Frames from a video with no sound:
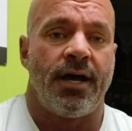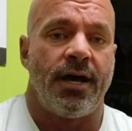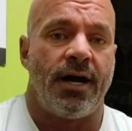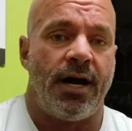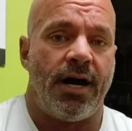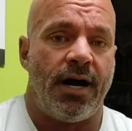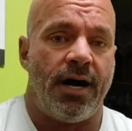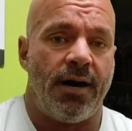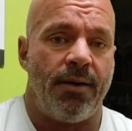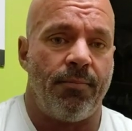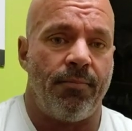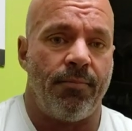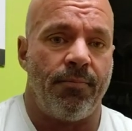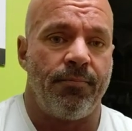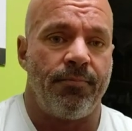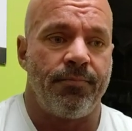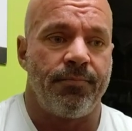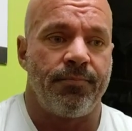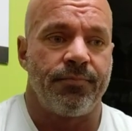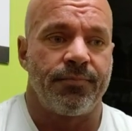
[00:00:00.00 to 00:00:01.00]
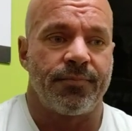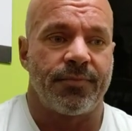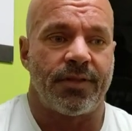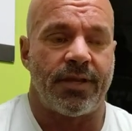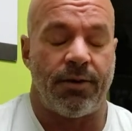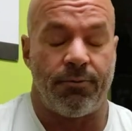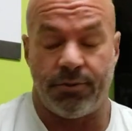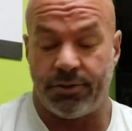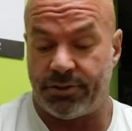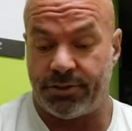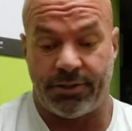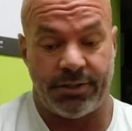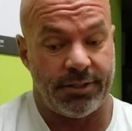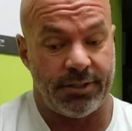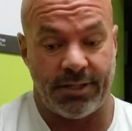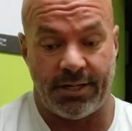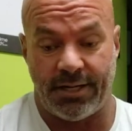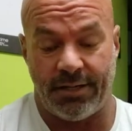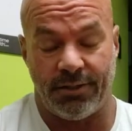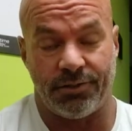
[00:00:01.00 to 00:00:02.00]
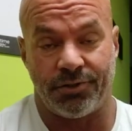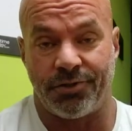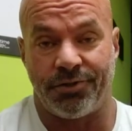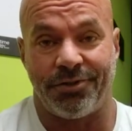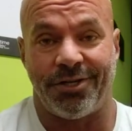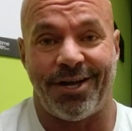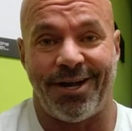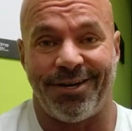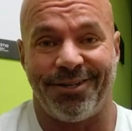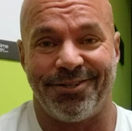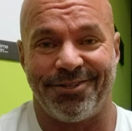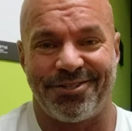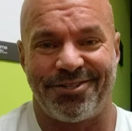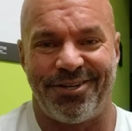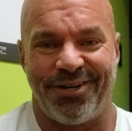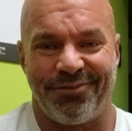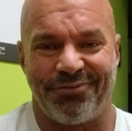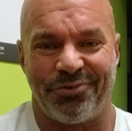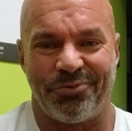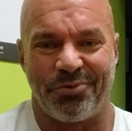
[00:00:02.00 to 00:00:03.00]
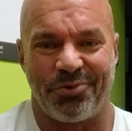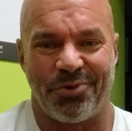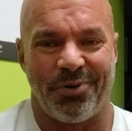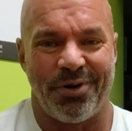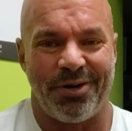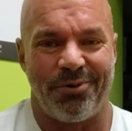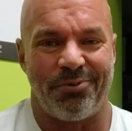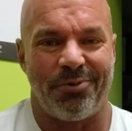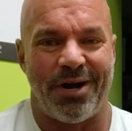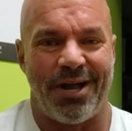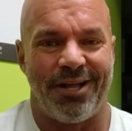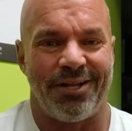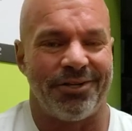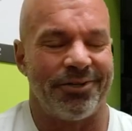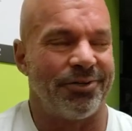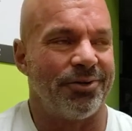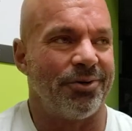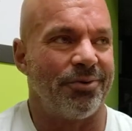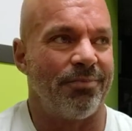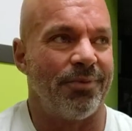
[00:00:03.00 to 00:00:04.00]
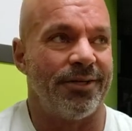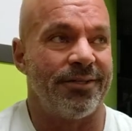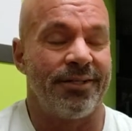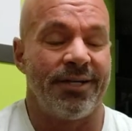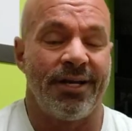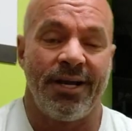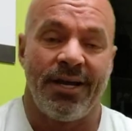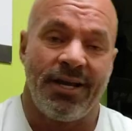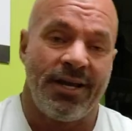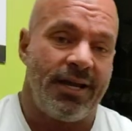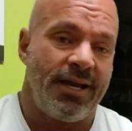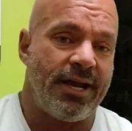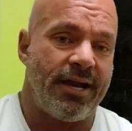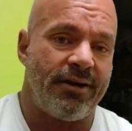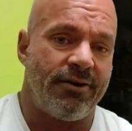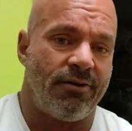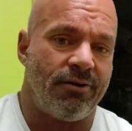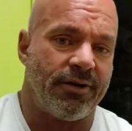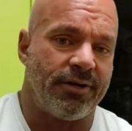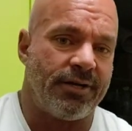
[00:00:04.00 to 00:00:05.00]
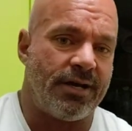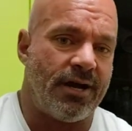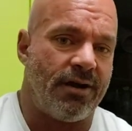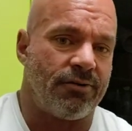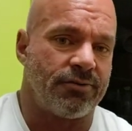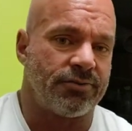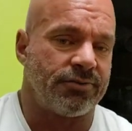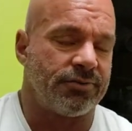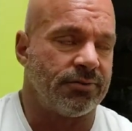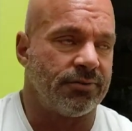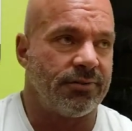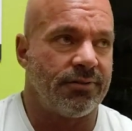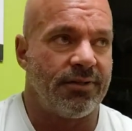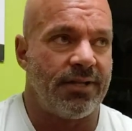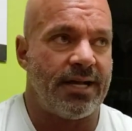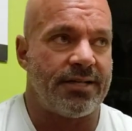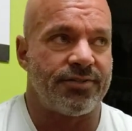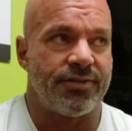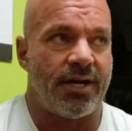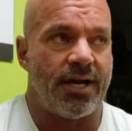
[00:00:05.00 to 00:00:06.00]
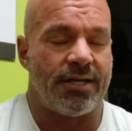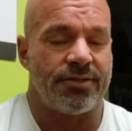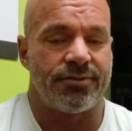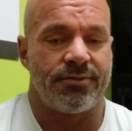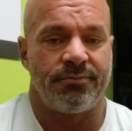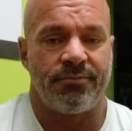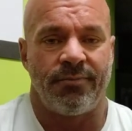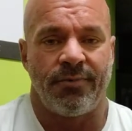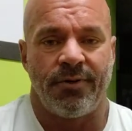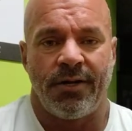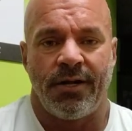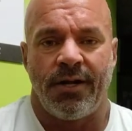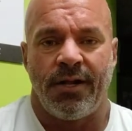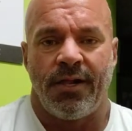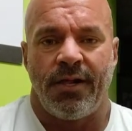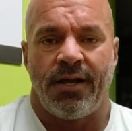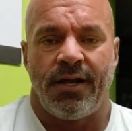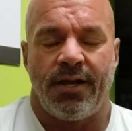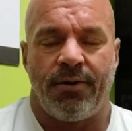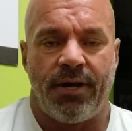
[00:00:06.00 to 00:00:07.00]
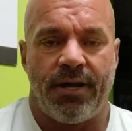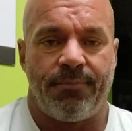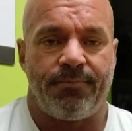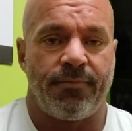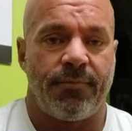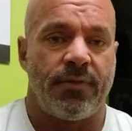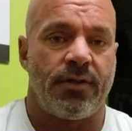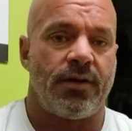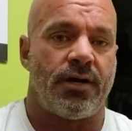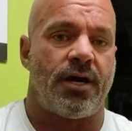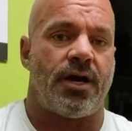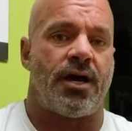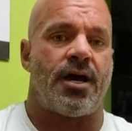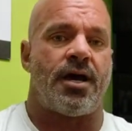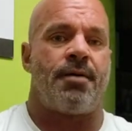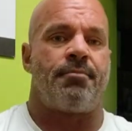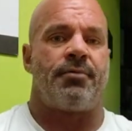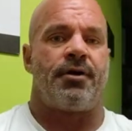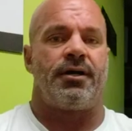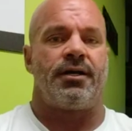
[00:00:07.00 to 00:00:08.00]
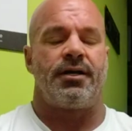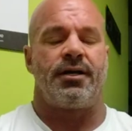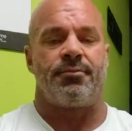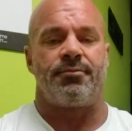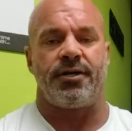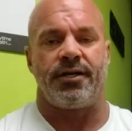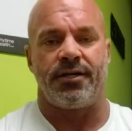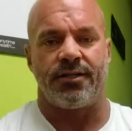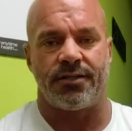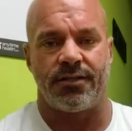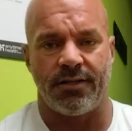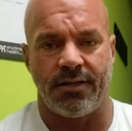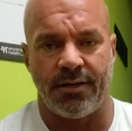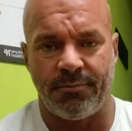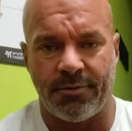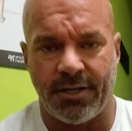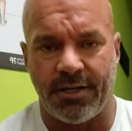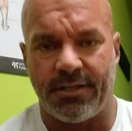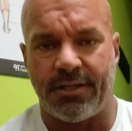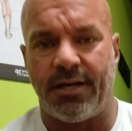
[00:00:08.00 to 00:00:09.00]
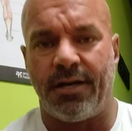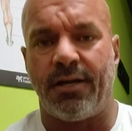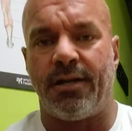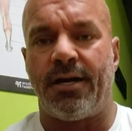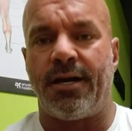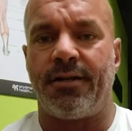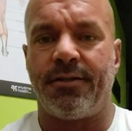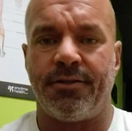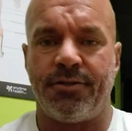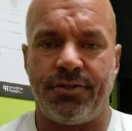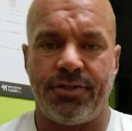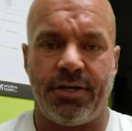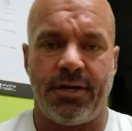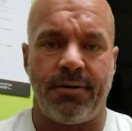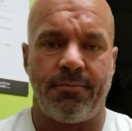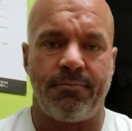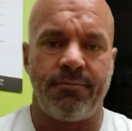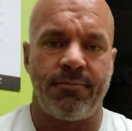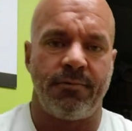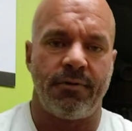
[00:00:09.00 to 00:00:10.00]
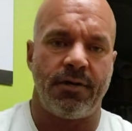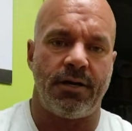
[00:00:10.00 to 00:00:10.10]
I wish I'd have learned a lot of this stuff quite a while ago, but hey, I know it now, so that's awesome. Anyway, I'm gonna get the hell out of the gym,